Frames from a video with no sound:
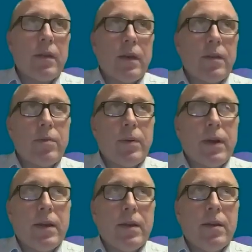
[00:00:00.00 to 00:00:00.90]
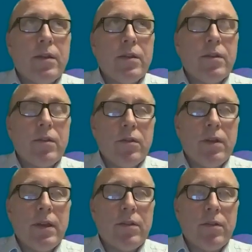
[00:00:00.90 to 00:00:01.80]
that's where you
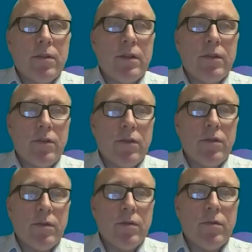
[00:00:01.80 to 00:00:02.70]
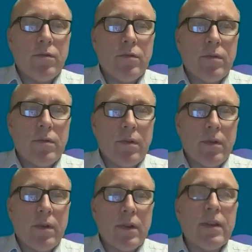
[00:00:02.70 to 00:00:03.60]
need to look into all
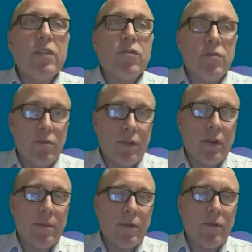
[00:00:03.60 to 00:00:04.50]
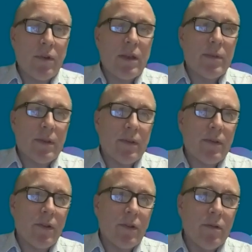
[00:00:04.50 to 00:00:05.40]
additional types of
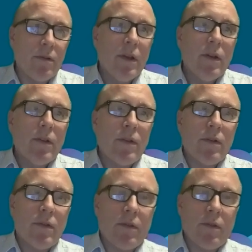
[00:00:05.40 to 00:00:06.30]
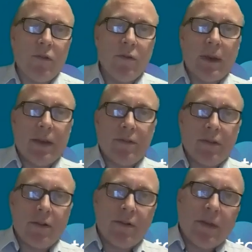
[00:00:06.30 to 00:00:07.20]
treatment. So the two ways
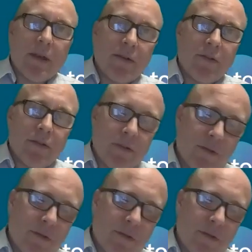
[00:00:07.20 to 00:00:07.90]
to go there to